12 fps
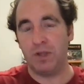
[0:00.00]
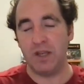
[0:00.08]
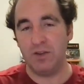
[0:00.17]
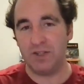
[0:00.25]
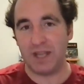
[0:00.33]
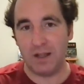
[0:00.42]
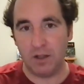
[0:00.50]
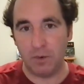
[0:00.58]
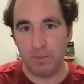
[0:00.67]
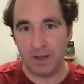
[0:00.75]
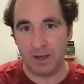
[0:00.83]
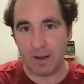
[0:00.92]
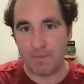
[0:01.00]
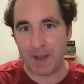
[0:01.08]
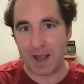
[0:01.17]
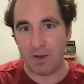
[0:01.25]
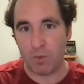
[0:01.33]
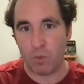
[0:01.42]
can you say a little bit
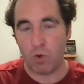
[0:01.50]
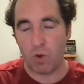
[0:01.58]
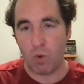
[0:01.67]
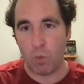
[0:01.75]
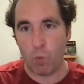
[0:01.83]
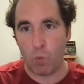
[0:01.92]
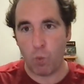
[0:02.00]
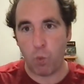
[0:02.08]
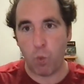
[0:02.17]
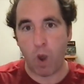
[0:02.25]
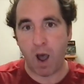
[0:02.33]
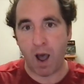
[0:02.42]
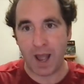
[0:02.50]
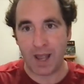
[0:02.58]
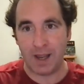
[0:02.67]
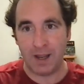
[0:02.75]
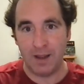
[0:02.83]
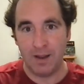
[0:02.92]
about
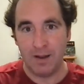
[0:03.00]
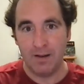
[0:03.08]
why